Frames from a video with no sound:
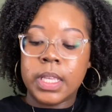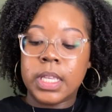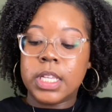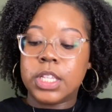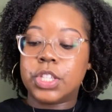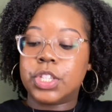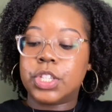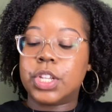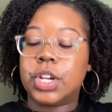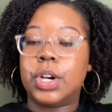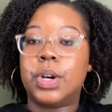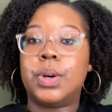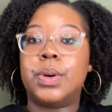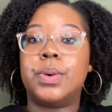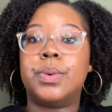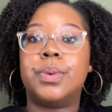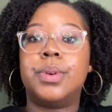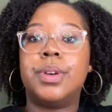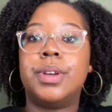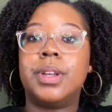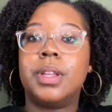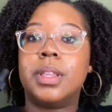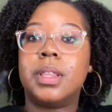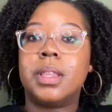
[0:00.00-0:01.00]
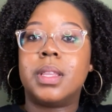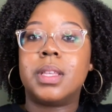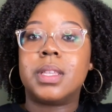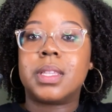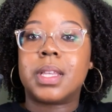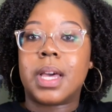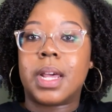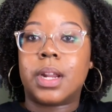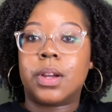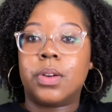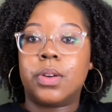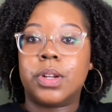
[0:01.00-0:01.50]
So this
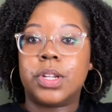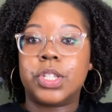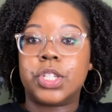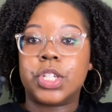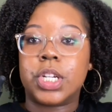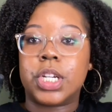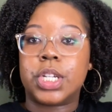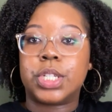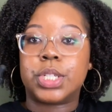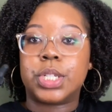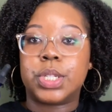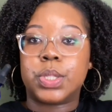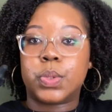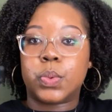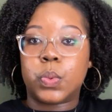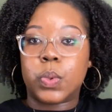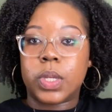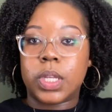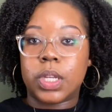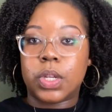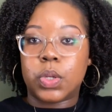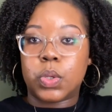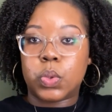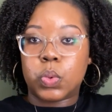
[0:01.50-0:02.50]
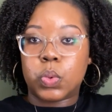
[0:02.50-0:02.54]
got to go in the trash as well.